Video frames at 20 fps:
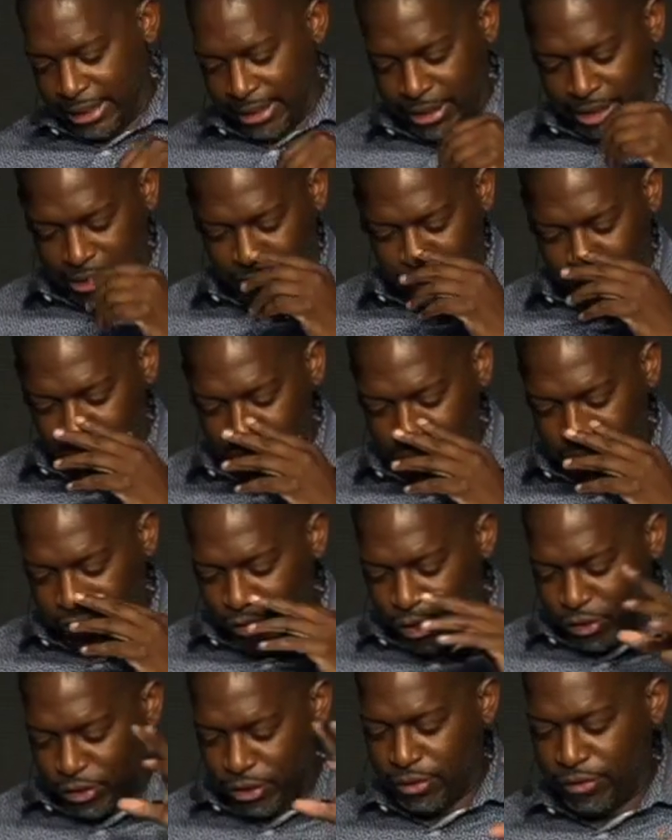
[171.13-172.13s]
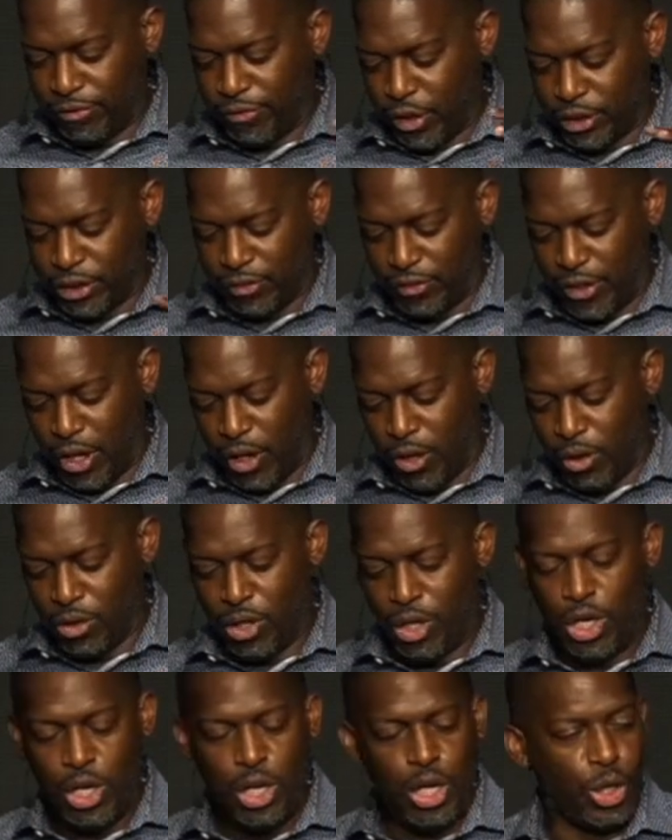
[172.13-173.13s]
you this first. First, first of all,
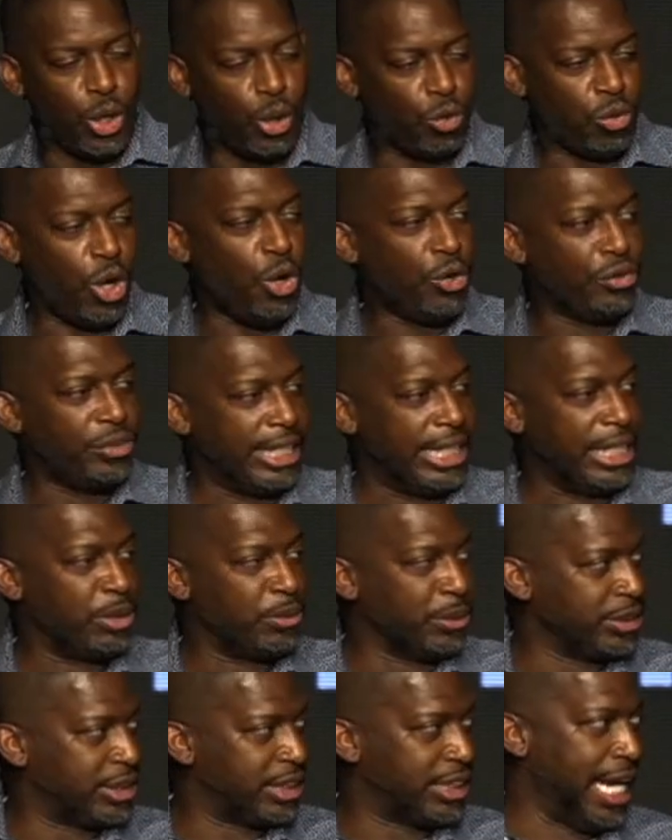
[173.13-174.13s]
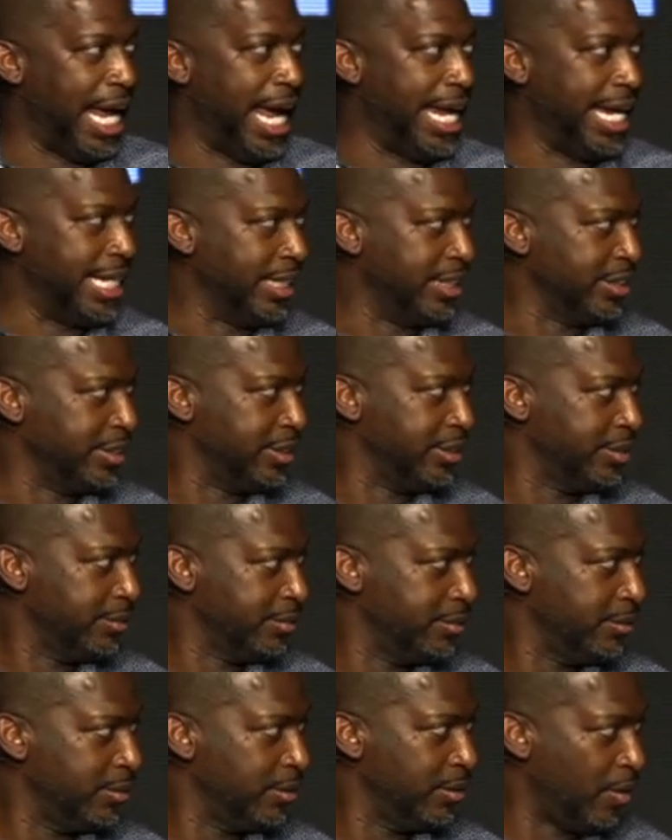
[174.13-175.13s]
growth equals change,
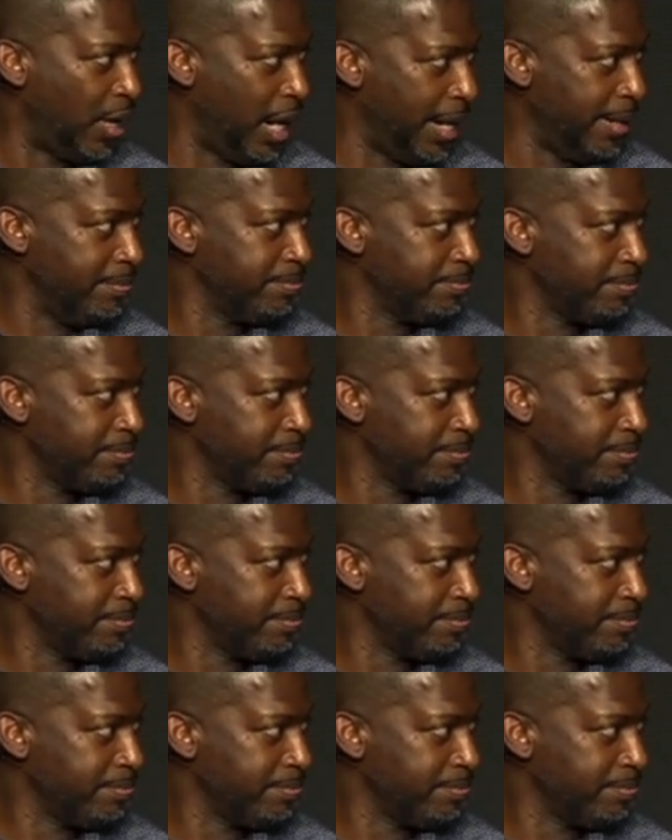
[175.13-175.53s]
right?